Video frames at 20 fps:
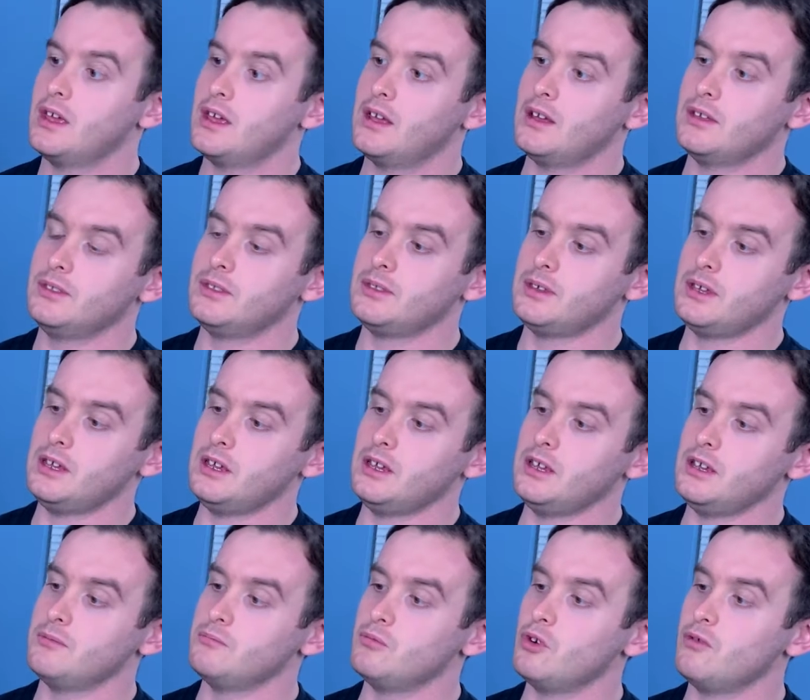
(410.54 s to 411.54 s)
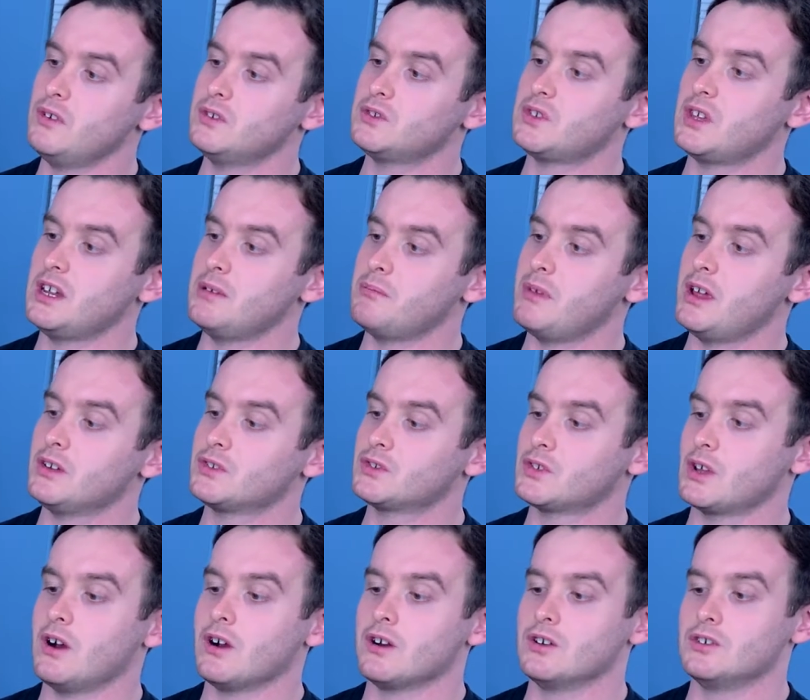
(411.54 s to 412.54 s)
The movies that he makes
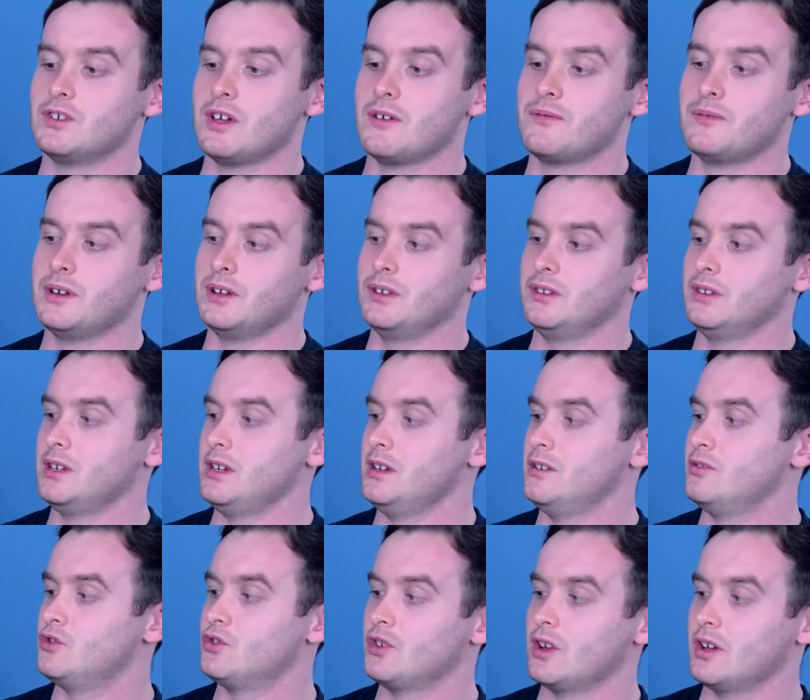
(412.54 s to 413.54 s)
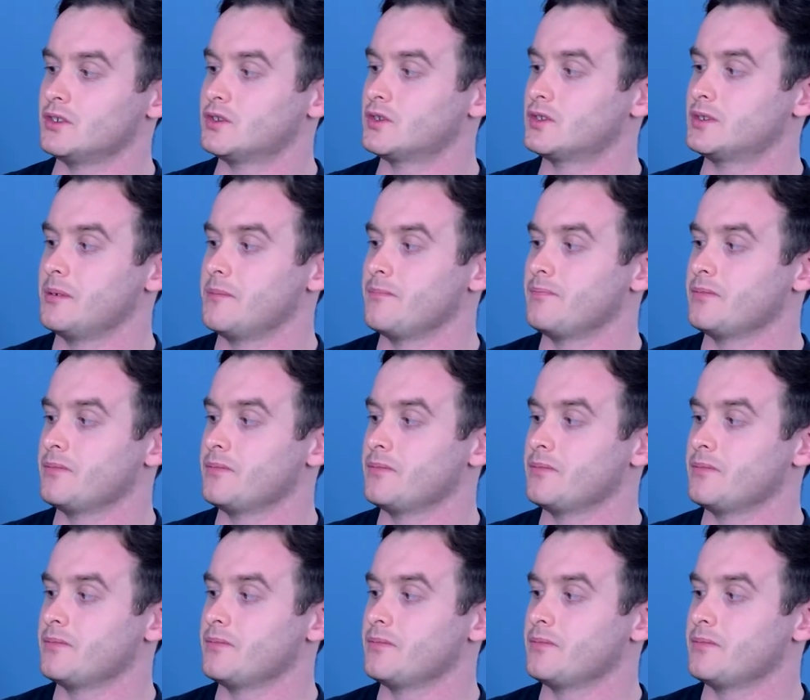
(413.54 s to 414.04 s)
are definitely just